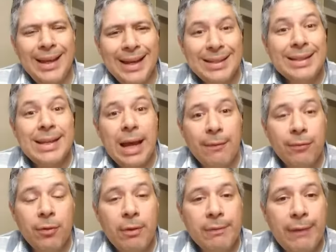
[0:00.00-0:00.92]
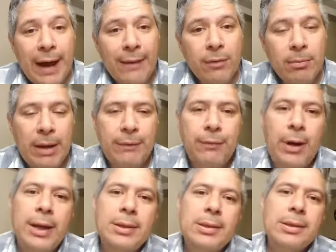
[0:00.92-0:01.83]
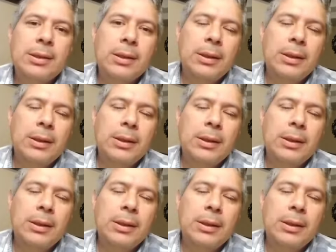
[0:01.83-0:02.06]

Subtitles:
It's time for revival, my friends.